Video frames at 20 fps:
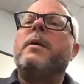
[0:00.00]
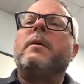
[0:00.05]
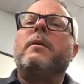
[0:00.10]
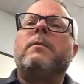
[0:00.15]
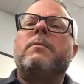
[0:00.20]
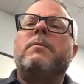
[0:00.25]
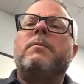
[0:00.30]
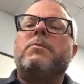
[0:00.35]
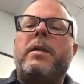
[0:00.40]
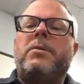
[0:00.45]

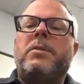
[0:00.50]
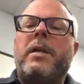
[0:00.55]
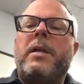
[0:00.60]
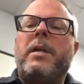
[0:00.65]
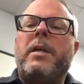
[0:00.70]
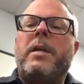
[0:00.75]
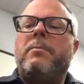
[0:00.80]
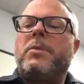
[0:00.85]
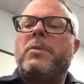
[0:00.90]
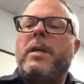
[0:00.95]

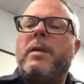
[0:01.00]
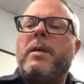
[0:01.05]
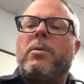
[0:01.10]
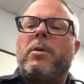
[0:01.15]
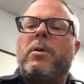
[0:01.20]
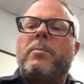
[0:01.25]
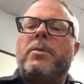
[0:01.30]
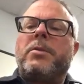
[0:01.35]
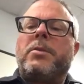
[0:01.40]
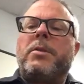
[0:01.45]
Same
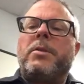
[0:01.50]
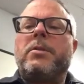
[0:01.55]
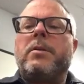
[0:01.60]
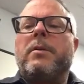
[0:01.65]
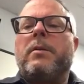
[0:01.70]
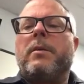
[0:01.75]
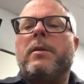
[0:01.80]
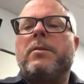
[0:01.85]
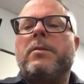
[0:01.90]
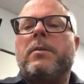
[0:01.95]
purpose as
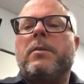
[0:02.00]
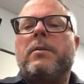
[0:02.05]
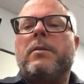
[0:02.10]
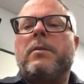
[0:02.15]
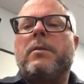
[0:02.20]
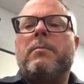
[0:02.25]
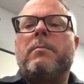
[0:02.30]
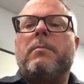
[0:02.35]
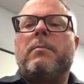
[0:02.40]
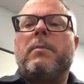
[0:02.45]

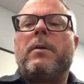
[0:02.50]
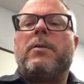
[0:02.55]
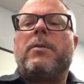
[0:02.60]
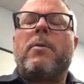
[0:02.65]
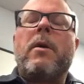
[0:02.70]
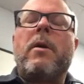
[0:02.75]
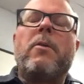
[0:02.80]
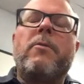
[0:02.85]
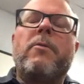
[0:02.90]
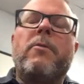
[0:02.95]
a
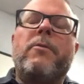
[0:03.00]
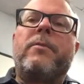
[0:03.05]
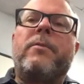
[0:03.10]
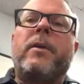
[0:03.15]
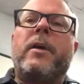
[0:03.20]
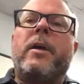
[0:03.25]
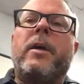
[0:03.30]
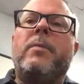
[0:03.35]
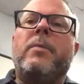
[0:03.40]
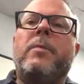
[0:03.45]
throttle valve
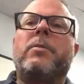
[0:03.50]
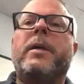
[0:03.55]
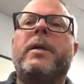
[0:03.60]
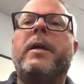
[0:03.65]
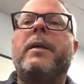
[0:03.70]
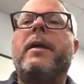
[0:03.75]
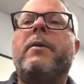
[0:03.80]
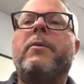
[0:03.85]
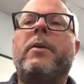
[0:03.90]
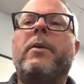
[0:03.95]
cable or
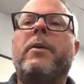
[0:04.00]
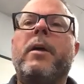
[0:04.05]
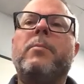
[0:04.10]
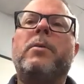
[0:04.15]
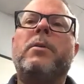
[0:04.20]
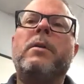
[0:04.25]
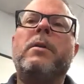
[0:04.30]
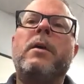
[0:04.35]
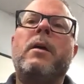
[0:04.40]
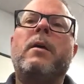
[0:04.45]
kickdown
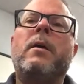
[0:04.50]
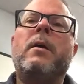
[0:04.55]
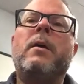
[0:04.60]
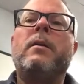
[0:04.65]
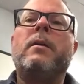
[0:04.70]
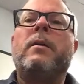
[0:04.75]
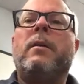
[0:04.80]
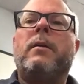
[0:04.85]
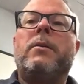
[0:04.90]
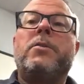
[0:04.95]
cable.
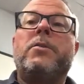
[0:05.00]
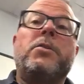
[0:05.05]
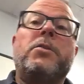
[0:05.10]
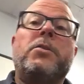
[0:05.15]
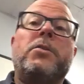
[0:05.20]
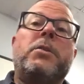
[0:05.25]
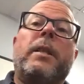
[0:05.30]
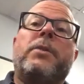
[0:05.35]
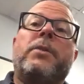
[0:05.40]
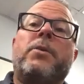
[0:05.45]
It's just
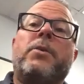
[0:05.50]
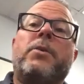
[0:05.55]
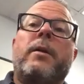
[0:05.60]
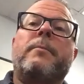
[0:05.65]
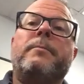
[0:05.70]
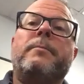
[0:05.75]
electronic.